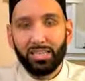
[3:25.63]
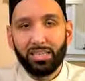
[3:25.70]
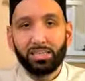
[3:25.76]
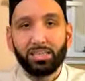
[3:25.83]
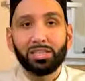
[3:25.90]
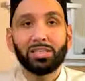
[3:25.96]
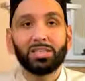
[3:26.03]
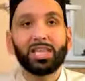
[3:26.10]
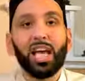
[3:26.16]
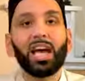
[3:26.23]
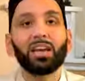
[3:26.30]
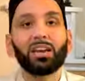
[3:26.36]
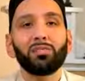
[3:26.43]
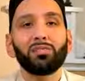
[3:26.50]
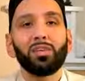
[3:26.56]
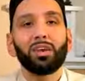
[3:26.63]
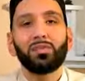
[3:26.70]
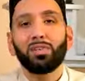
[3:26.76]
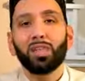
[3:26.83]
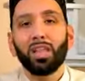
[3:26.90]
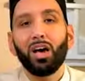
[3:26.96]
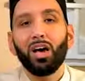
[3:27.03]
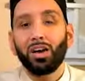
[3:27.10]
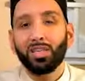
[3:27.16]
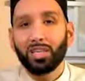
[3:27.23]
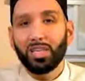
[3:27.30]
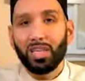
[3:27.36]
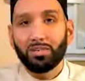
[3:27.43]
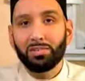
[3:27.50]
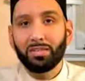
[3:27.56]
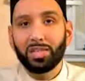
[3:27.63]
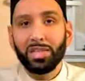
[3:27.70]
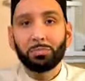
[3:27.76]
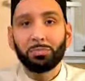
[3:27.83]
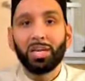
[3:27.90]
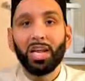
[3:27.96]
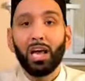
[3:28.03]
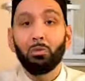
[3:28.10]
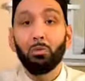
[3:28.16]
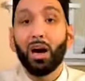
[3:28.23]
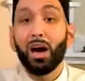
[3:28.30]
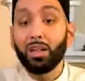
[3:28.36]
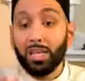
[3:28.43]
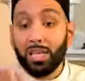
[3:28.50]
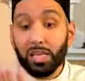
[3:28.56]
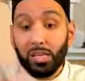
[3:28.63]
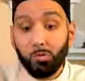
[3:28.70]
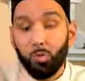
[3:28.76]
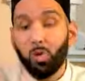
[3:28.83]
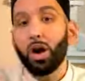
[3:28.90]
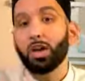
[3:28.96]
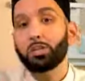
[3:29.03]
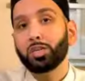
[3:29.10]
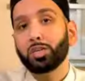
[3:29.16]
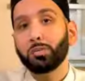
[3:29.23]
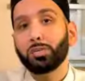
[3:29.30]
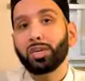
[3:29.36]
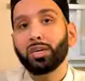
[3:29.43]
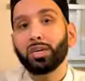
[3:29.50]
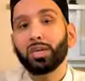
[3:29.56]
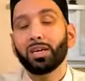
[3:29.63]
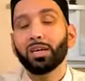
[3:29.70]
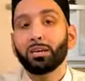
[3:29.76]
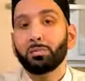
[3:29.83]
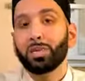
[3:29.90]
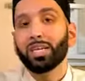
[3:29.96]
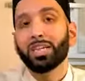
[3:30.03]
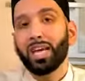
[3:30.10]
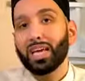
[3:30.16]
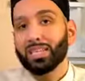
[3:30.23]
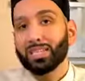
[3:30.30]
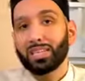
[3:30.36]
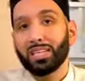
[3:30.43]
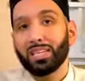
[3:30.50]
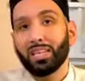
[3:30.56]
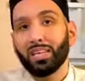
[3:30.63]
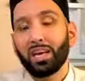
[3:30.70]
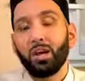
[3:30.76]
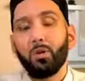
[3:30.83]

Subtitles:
to stand in front of Allah on the Day of Judgment and while He is watching me commit that sin?